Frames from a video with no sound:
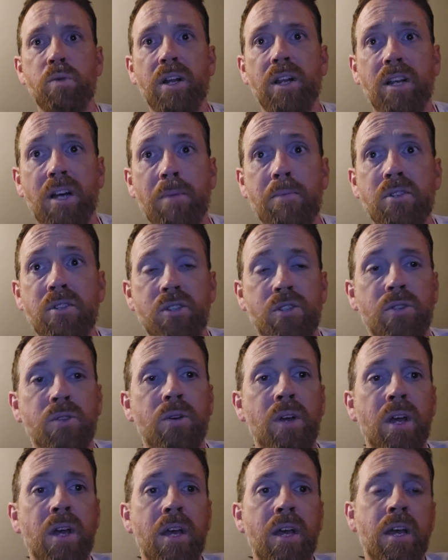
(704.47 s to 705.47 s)
When it comes to
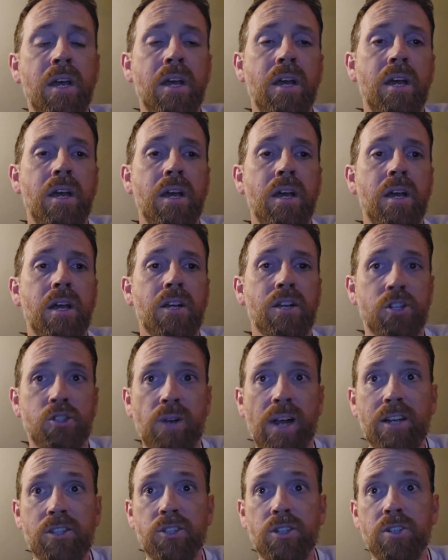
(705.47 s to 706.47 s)

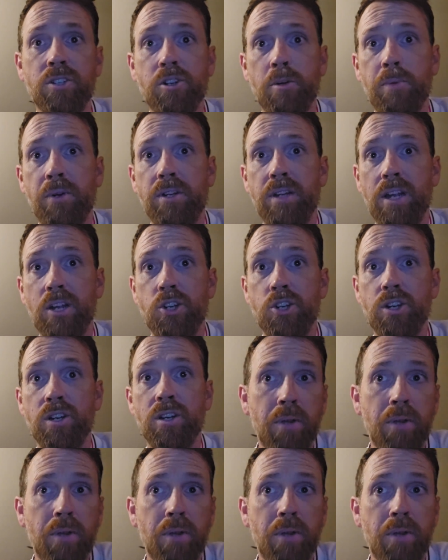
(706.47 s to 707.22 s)
contractual interpretation,